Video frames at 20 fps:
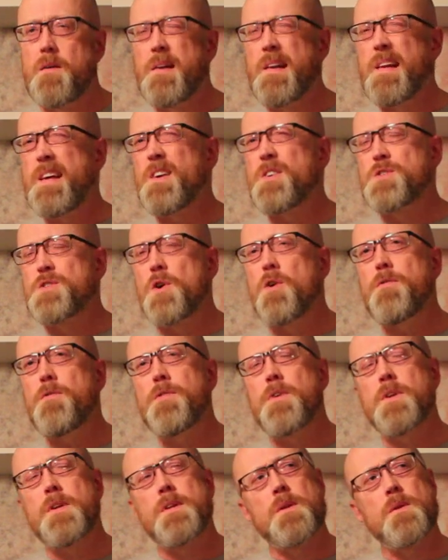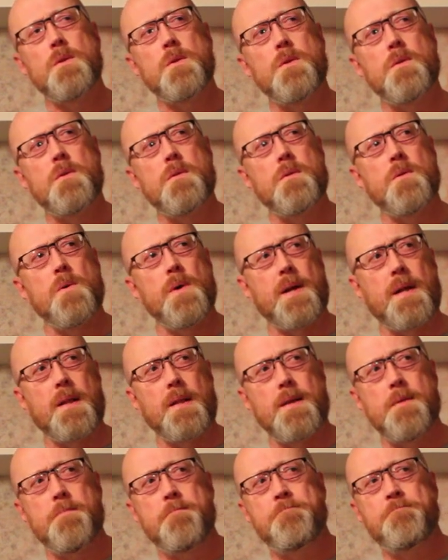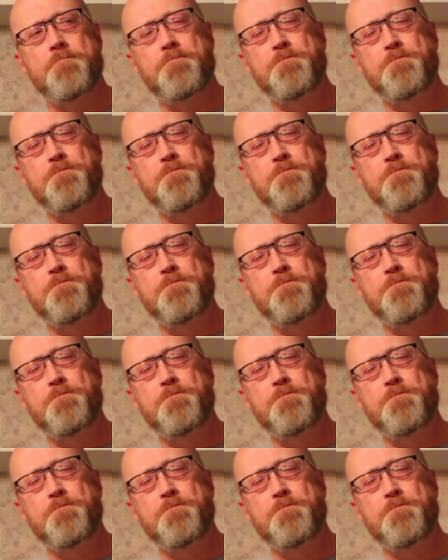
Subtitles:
Lingers off a little quickly.